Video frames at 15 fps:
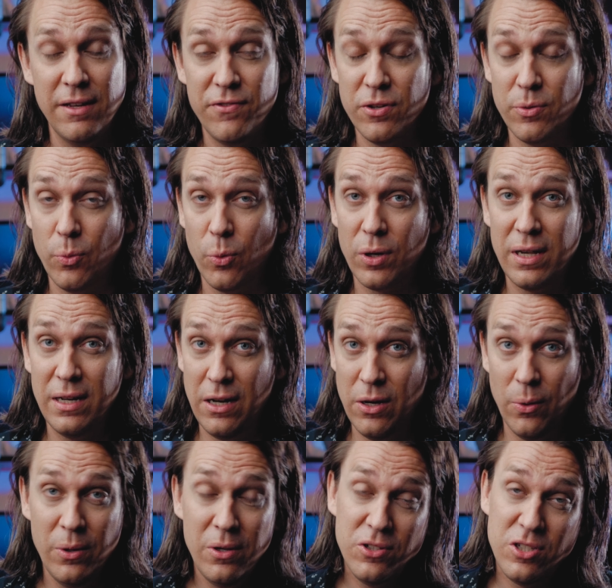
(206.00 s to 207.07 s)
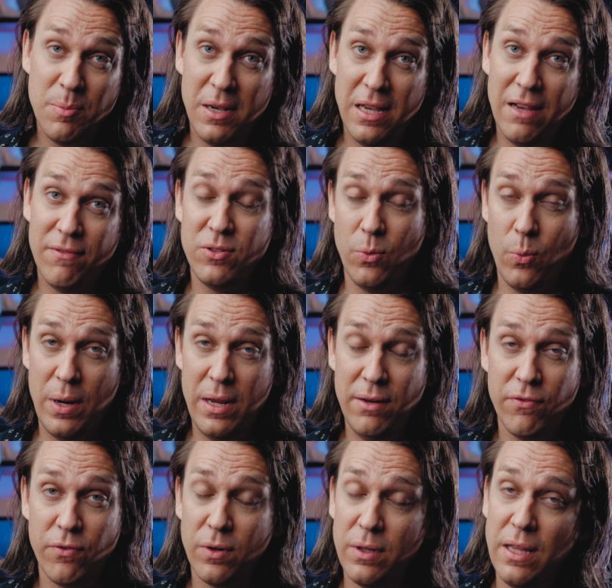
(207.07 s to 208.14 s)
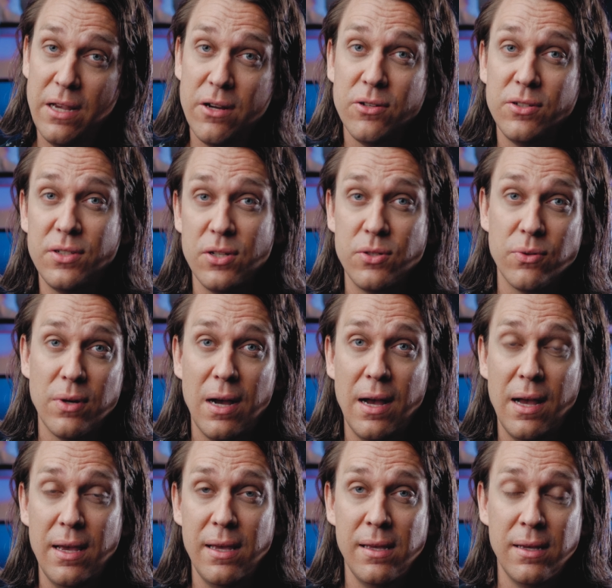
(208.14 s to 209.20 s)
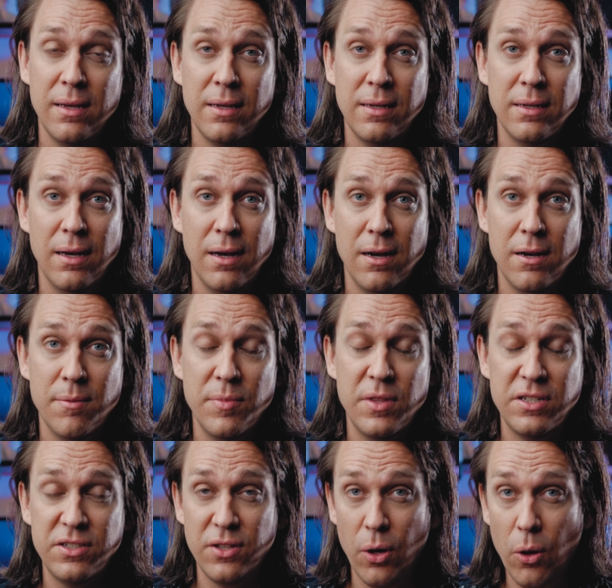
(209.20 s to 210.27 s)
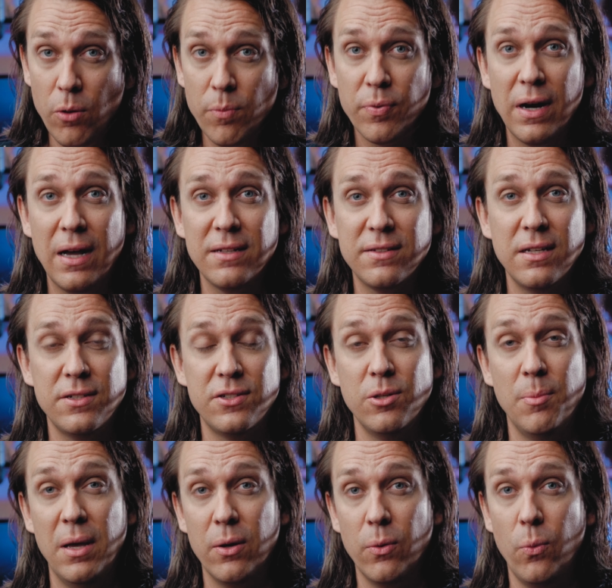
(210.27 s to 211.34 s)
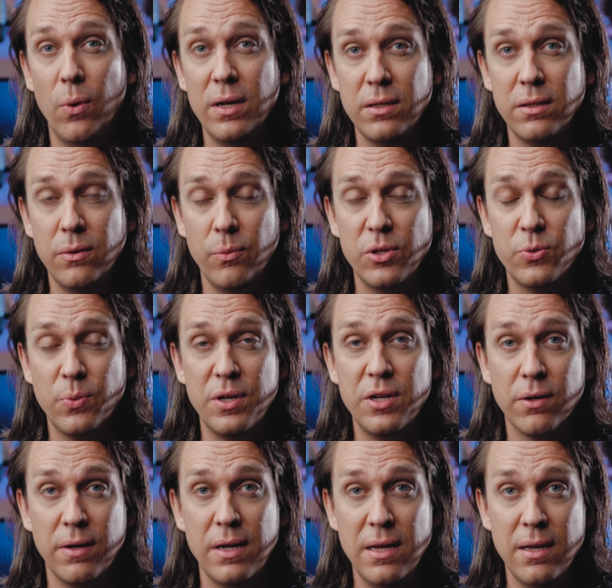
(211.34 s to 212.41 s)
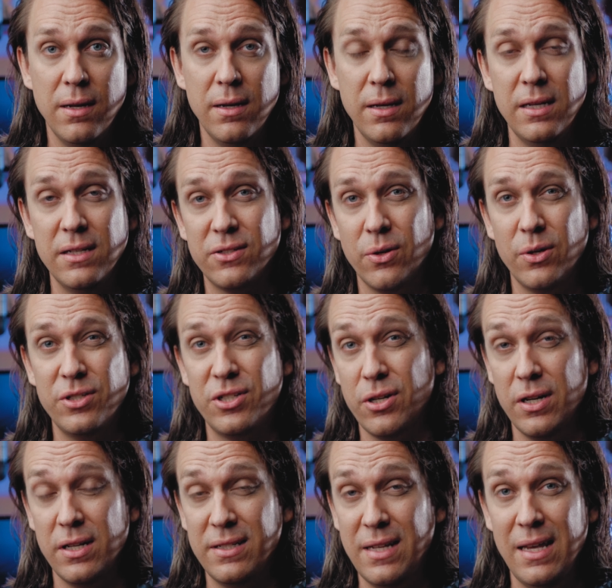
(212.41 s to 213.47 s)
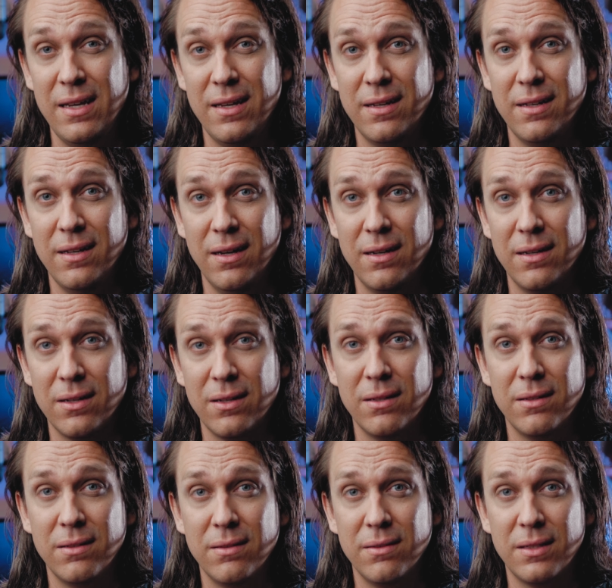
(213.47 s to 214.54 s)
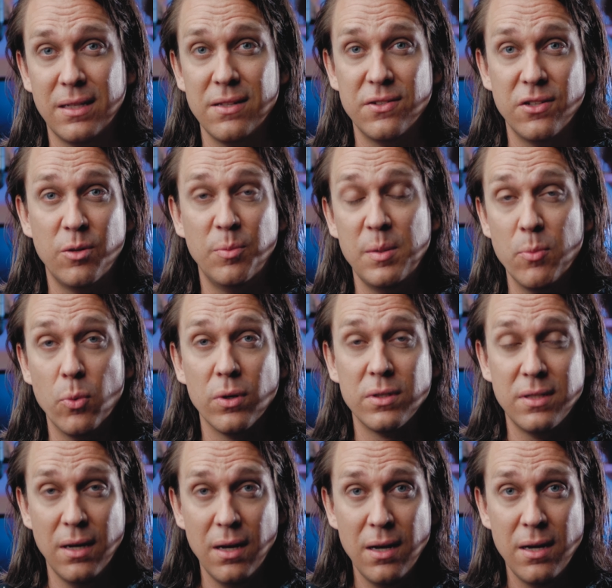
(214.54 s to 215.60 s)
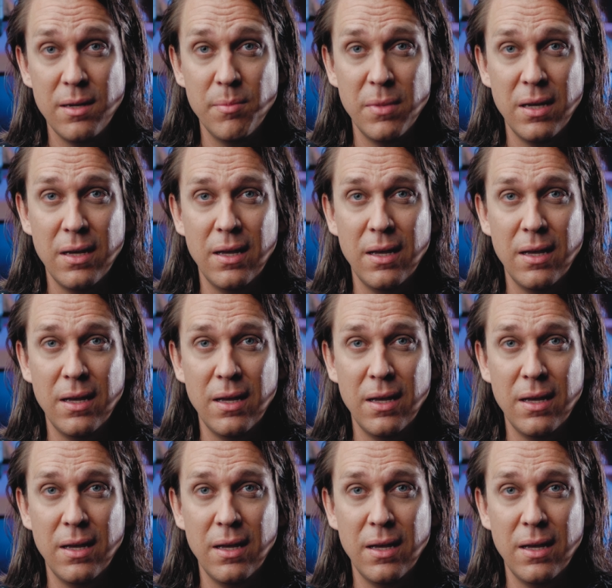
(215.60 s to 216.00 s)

you're working in oils, you may have to wait for layers to dry. The whole process, no matter which one you're in, is just going to take considerably more time.